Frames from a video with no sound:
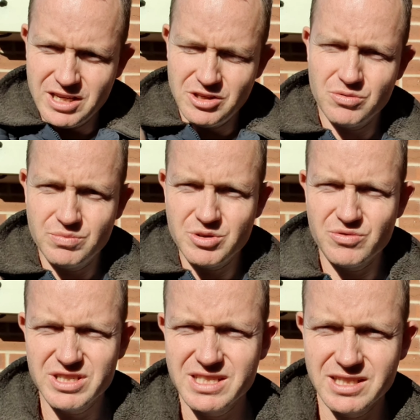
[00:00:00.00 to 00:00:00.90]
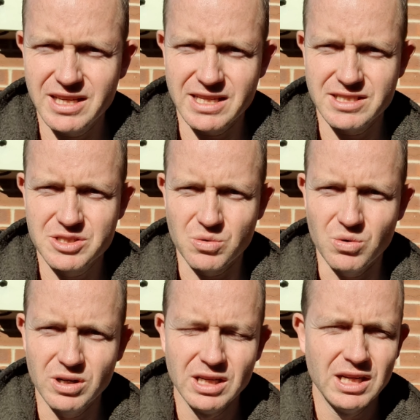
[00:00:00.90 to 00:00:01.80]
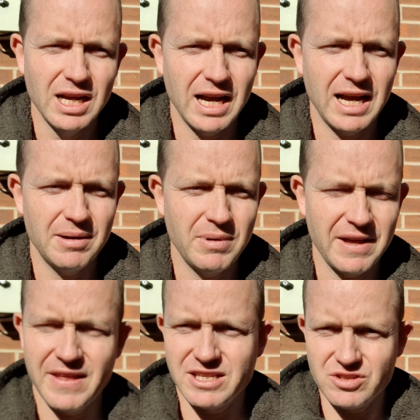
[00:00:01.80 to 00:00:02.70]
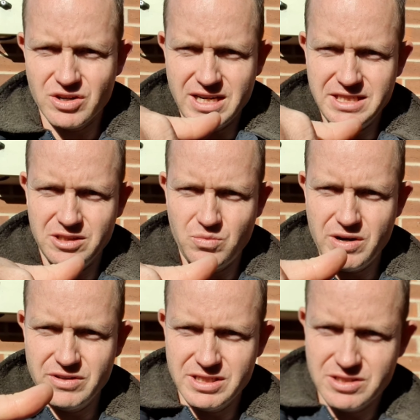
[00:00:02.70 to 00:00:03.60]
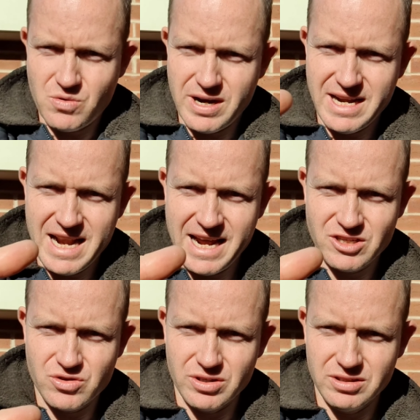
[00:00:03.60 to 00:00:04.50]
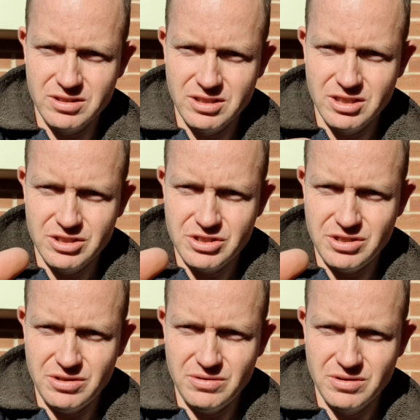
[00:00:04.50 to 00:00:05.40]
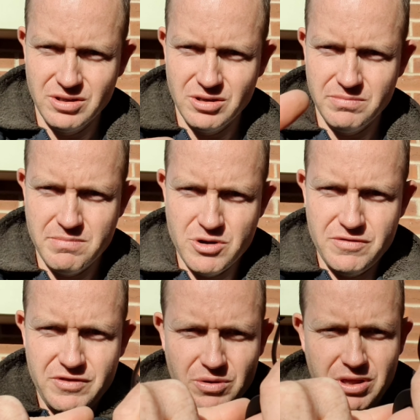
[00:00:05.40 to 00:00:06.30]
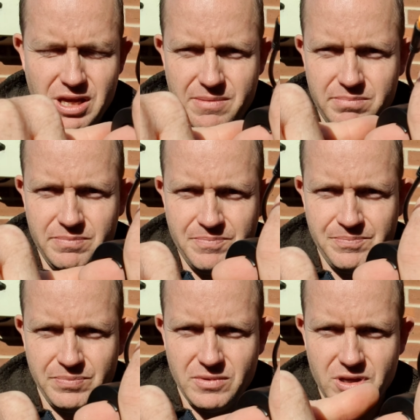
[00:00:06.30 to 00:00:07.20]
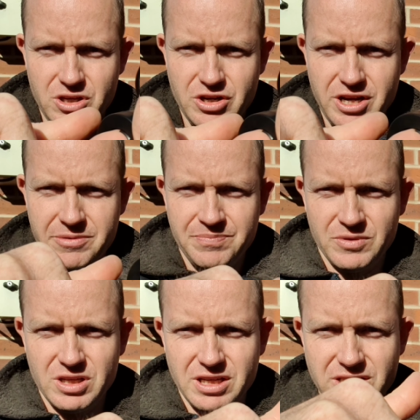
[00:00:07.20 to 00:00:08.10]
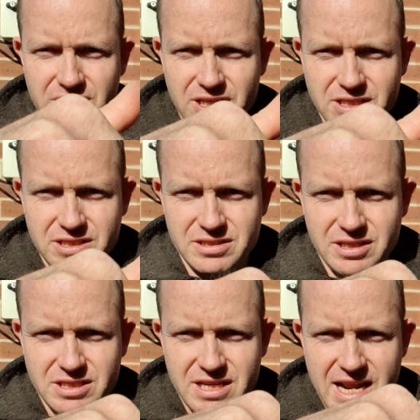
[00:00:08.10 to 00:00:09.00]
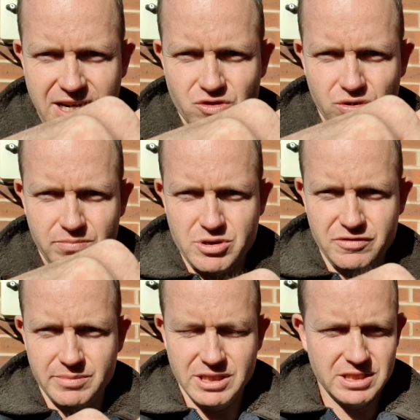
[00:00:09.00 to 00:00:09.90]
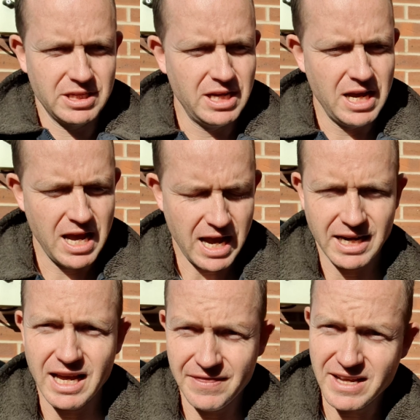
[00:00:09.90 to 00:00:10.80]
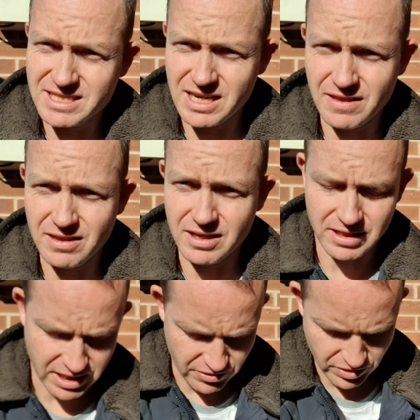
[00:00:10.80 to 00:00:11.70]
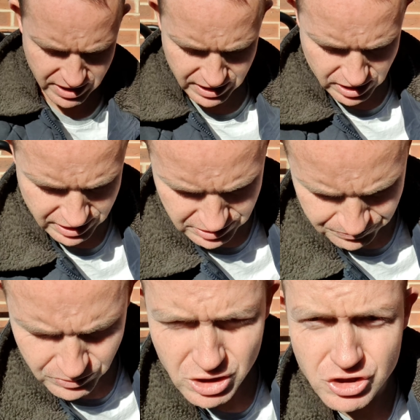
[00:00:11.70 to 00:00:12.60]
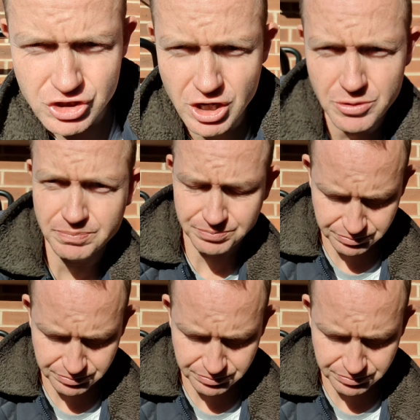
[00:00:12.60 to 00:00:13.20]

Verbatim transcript: your, your wrist can get sore, um, and that's not ideal, whereas it's quite natural to move your thumb. You know, it's it's it's a natural movement, and and that's another thing that I really like. So